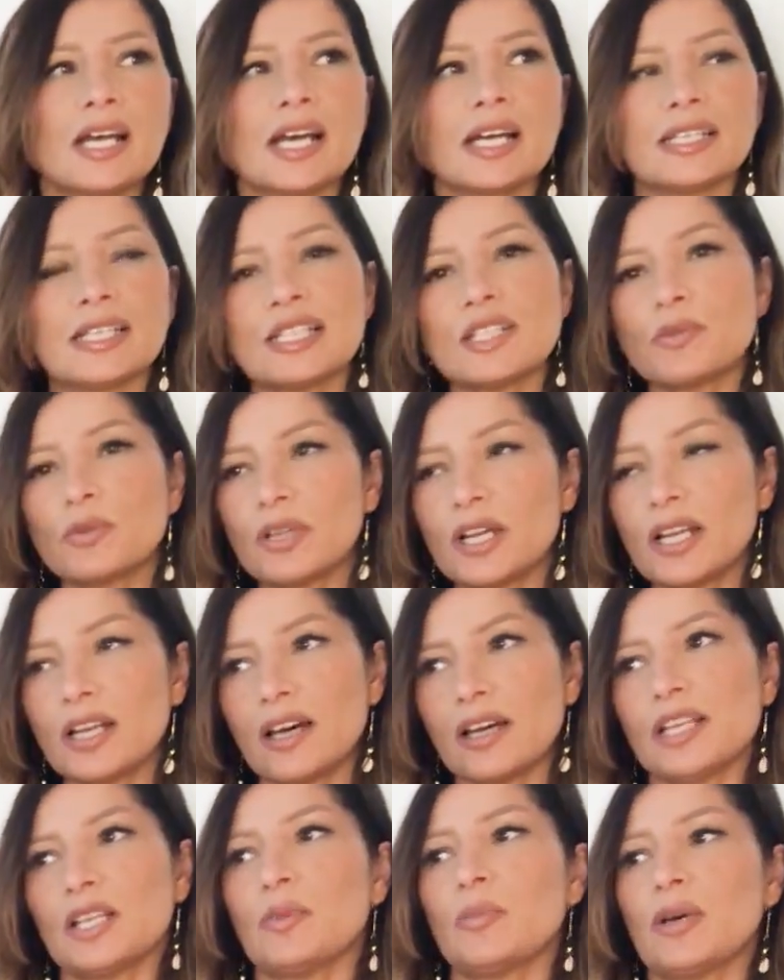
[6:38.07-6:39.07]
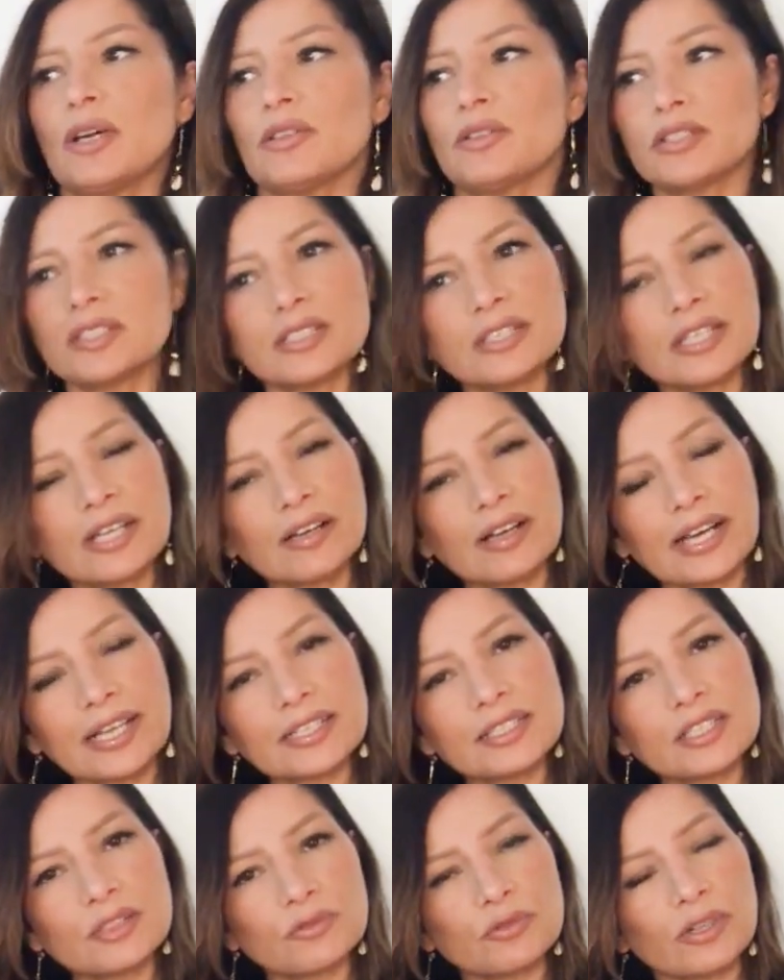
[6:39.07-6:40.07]
And that's what I like about their
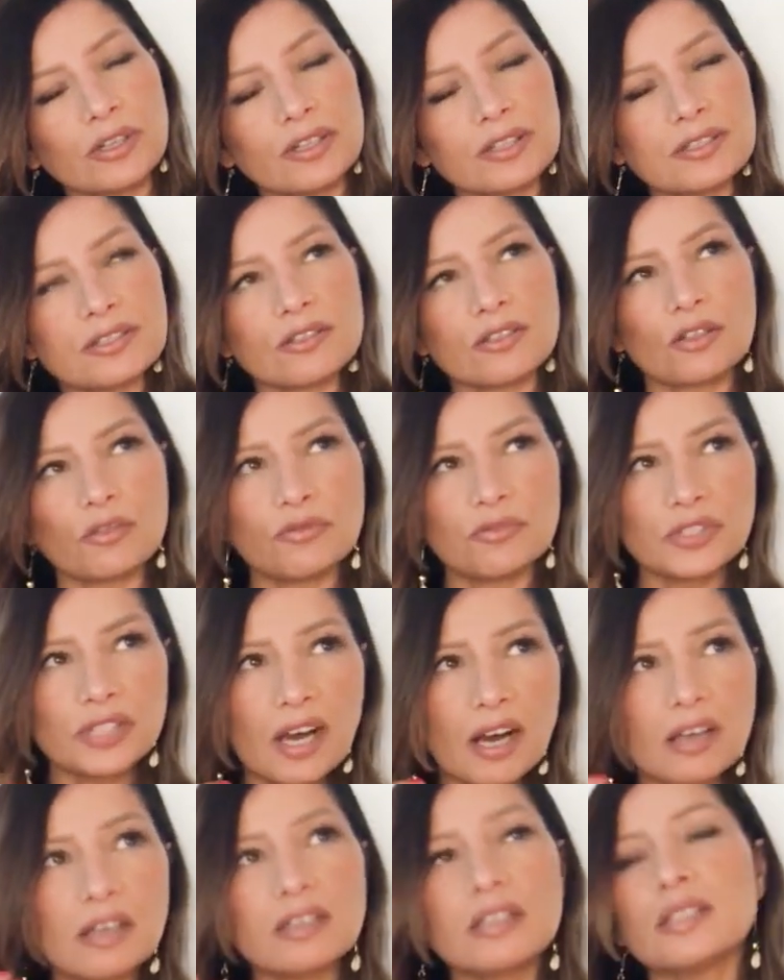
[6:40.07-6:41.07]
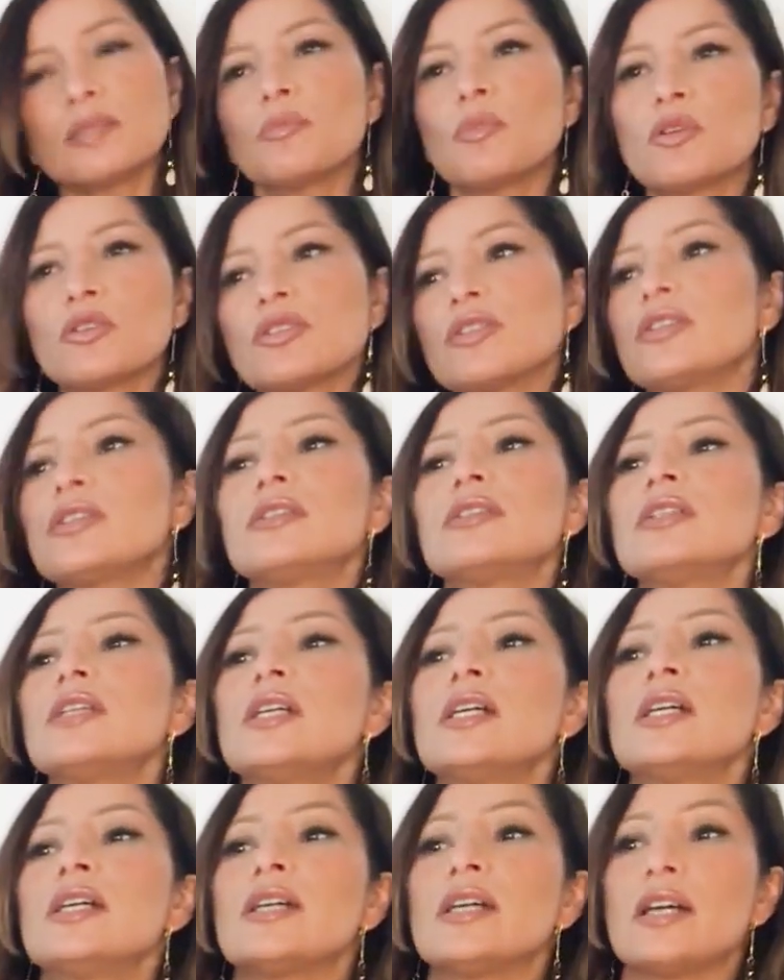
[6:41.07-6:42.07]
activewear. It's sort of young and
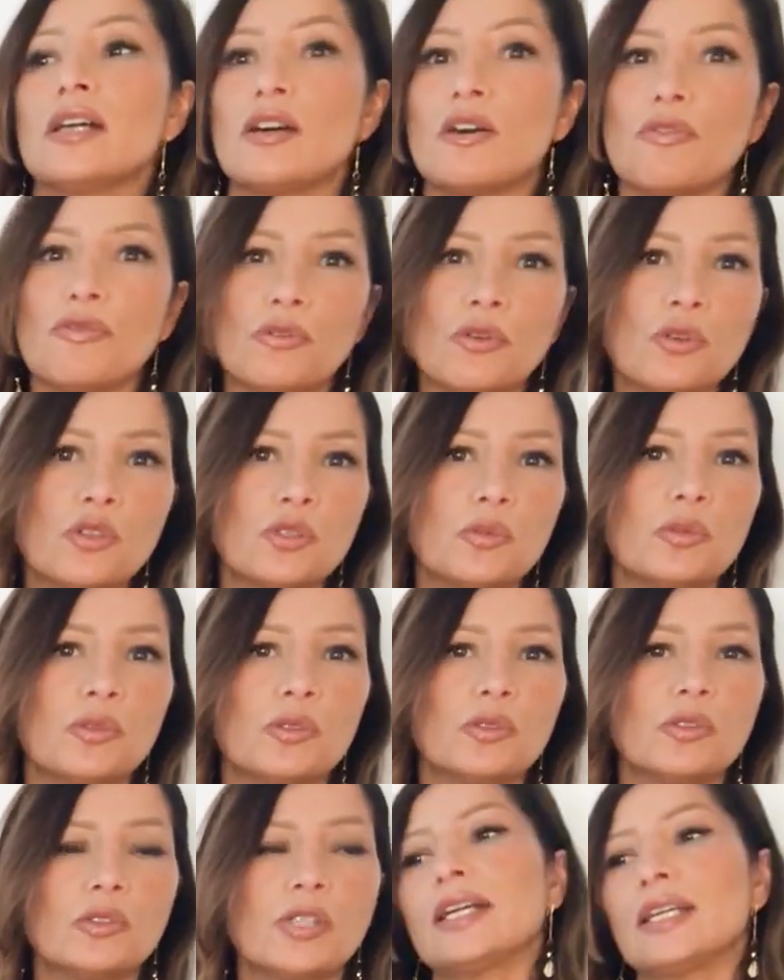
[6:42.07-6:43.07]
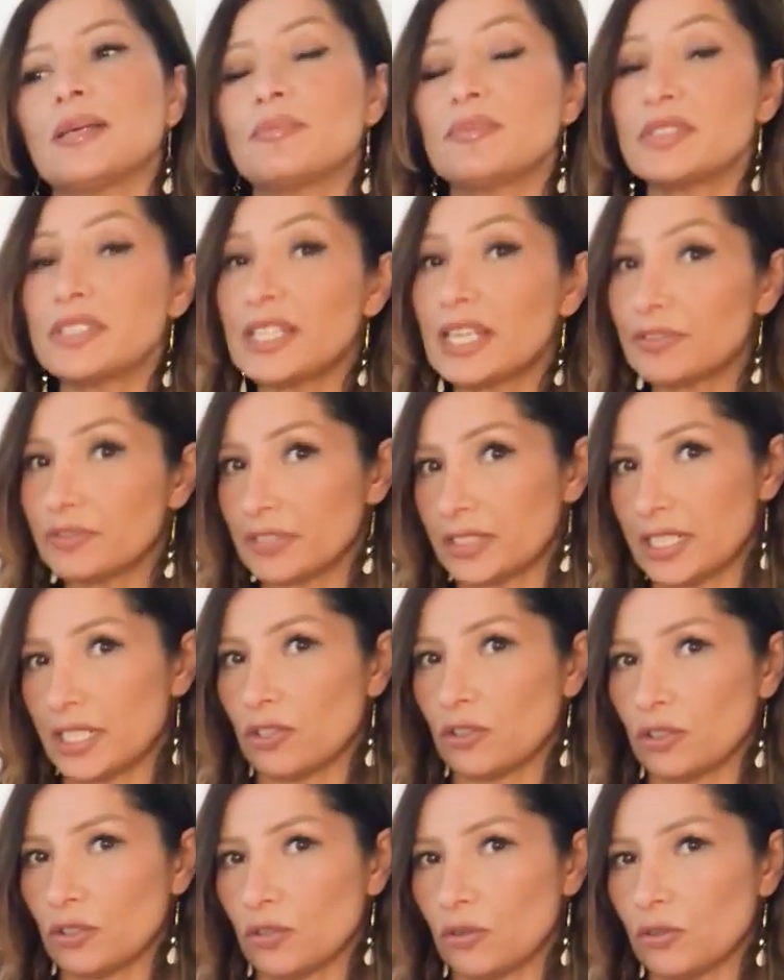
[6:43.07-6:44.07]
modern, affordable, and I'm definitely
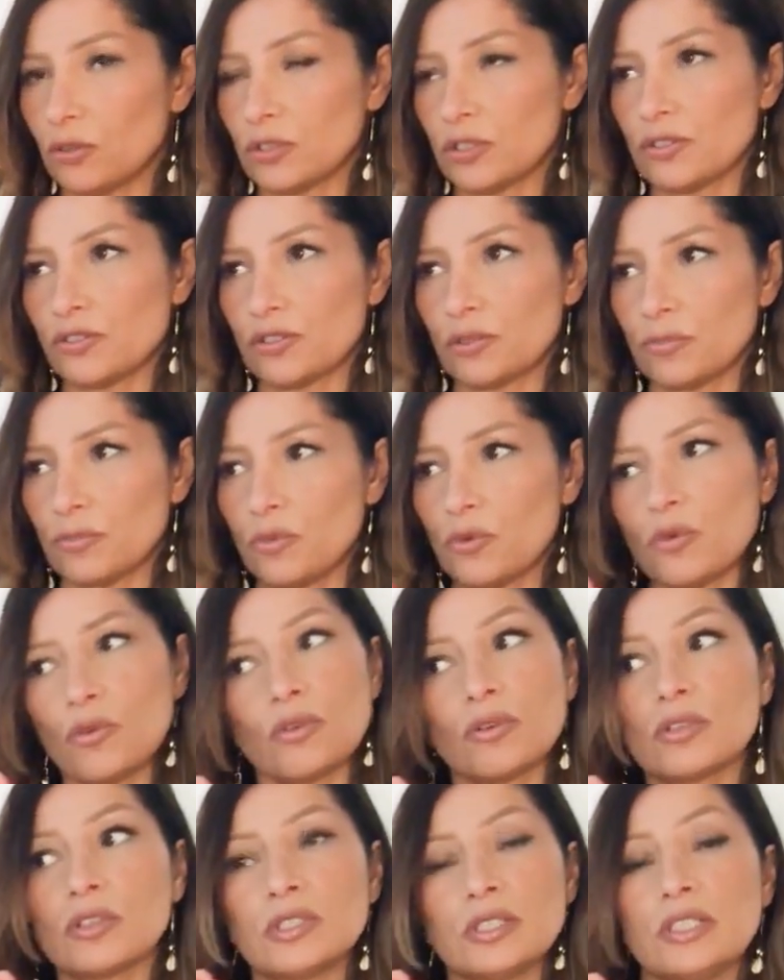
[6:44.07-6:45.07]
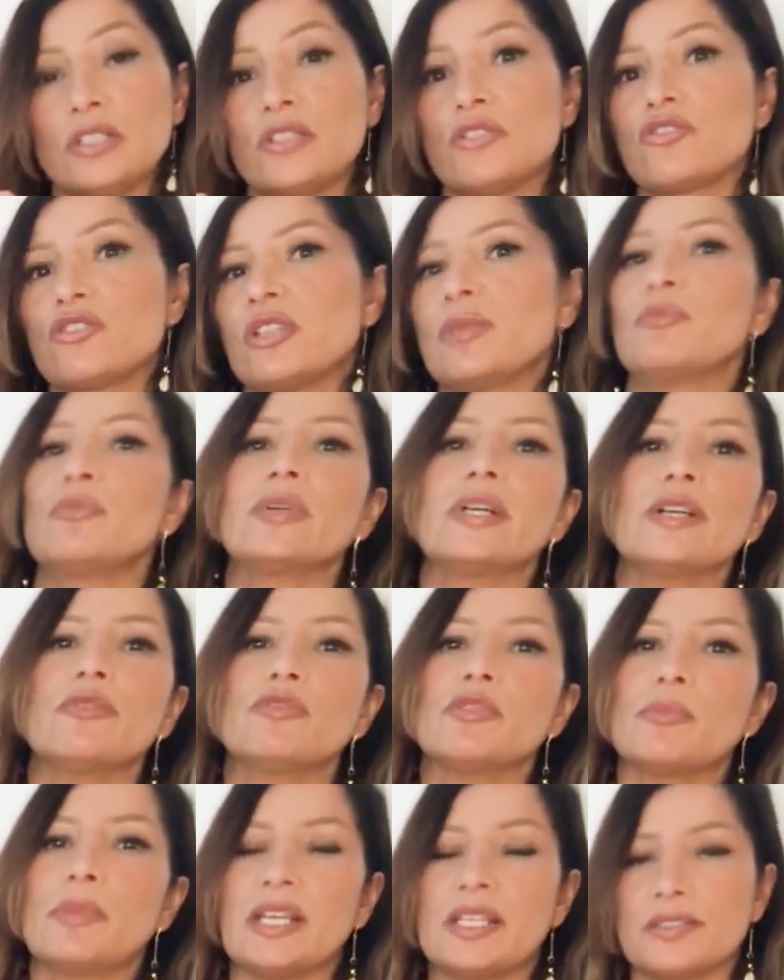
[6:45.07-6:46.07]
gonna order some more gym wear
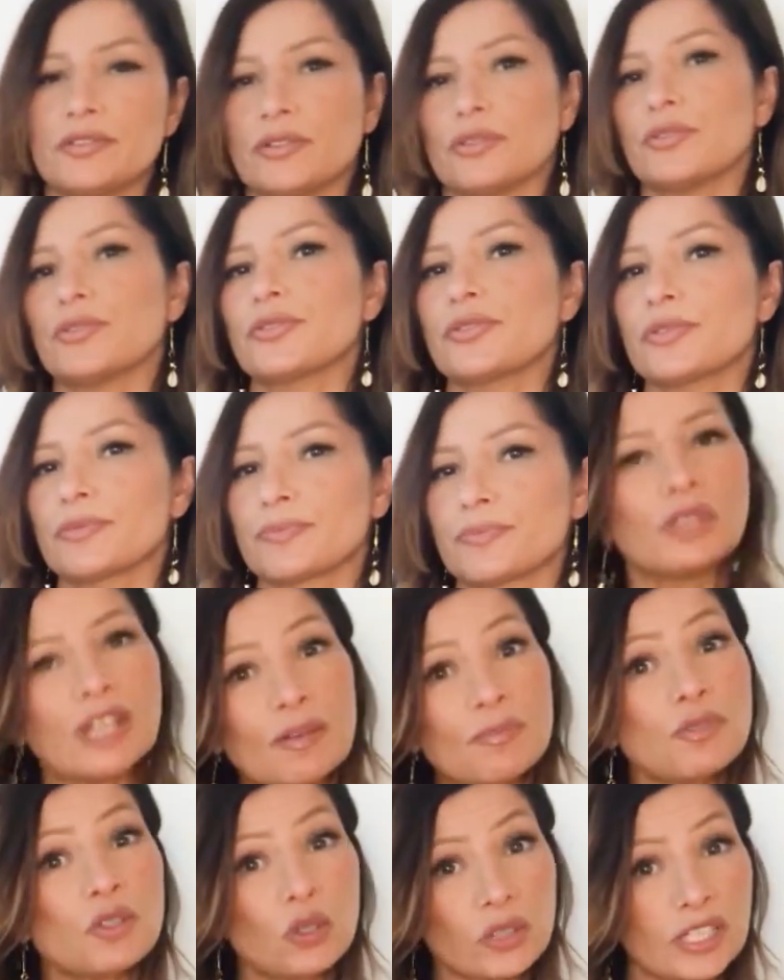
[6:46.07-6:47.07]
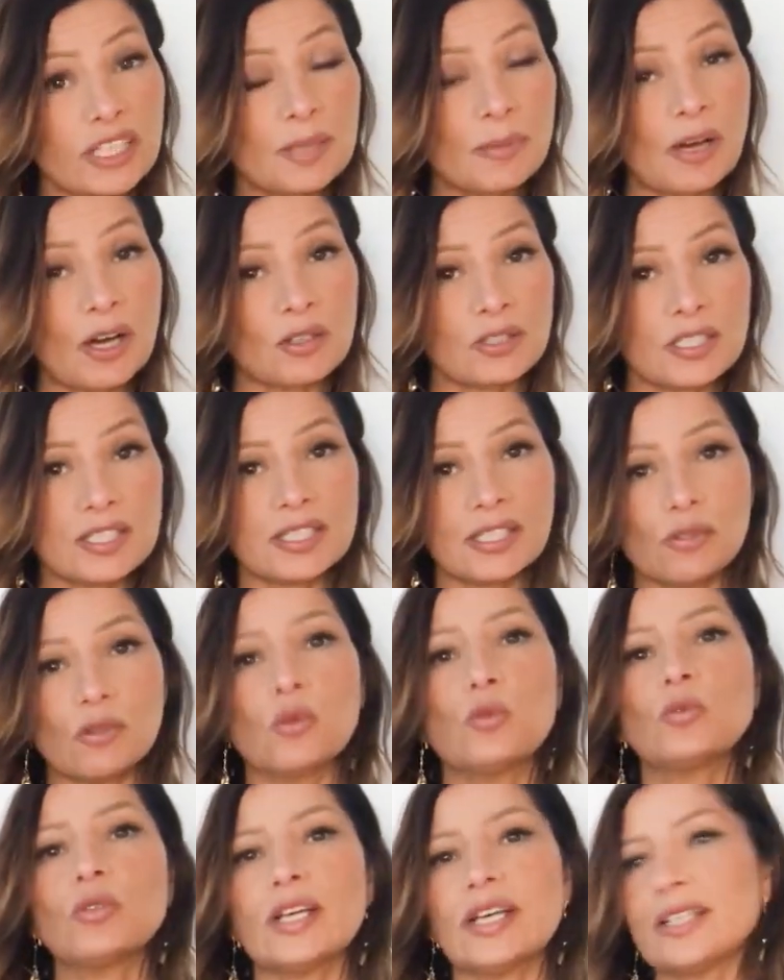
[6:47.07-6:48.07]
from Asos. What I'm talking about is their
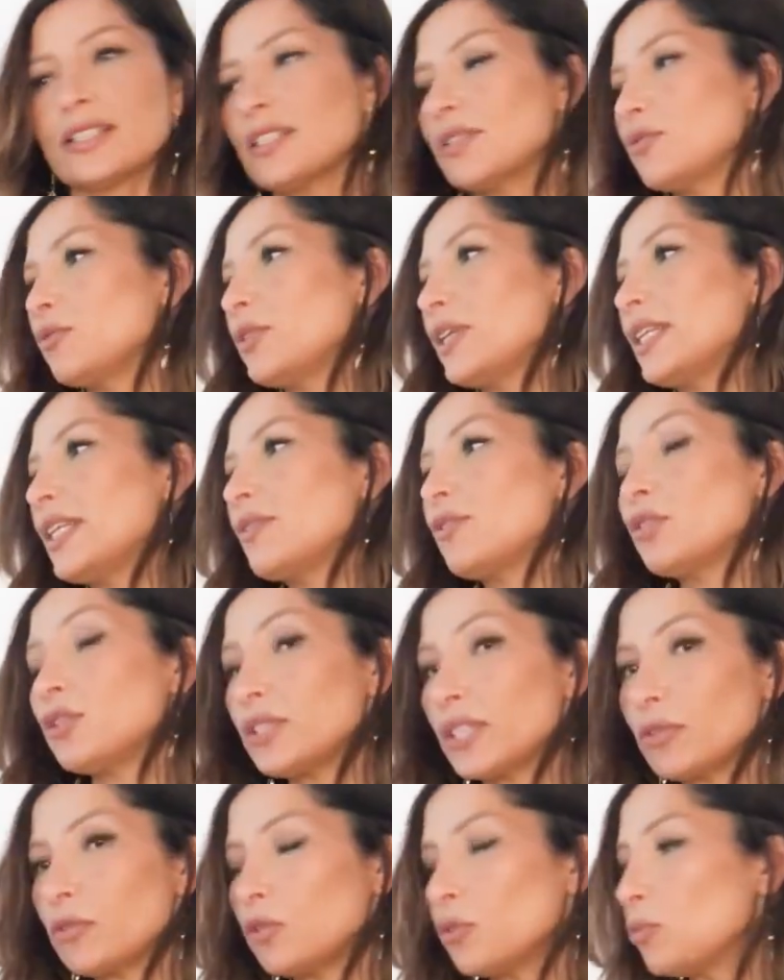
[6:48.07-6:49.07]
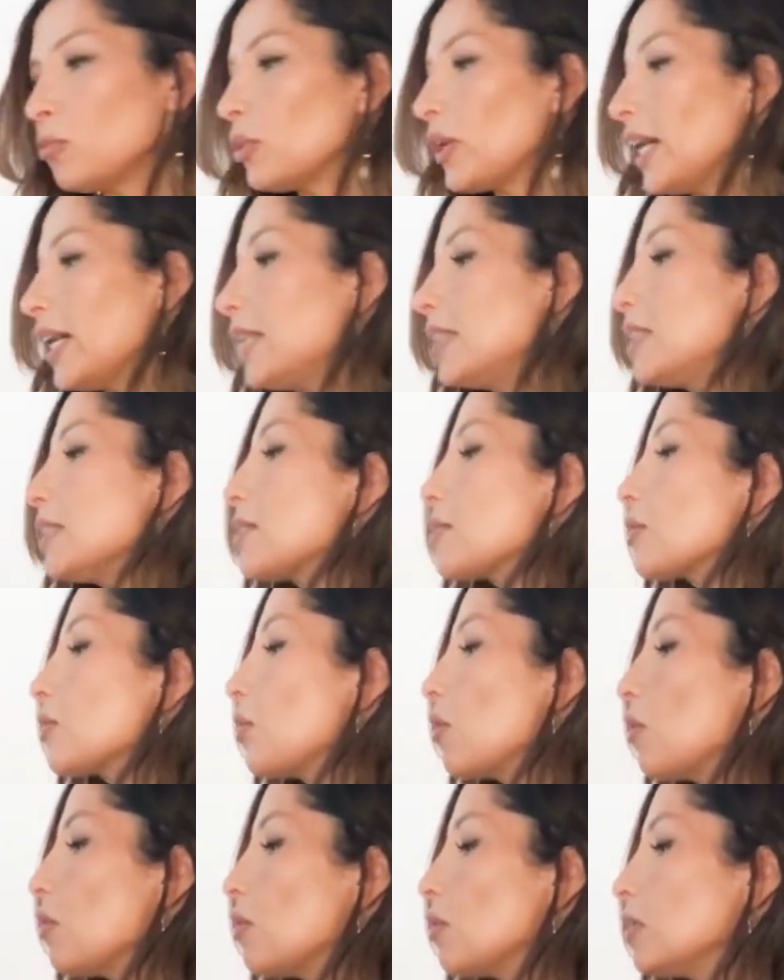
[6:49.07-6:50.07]
own activewear. They've got their own brand. It's
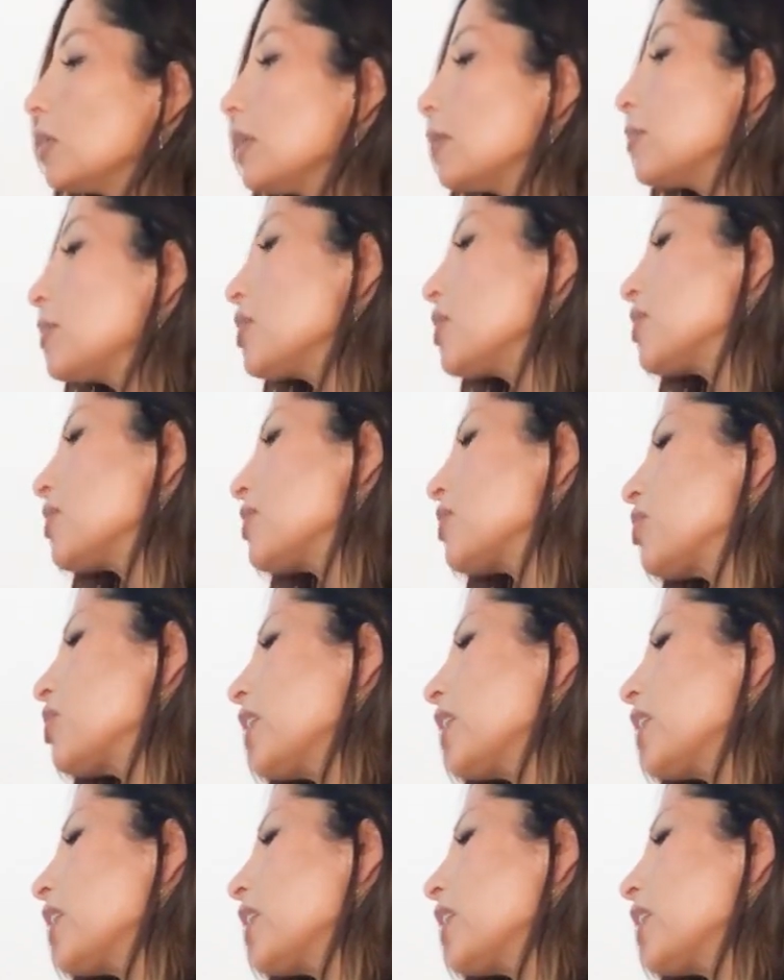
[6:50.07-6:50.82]
called, let me just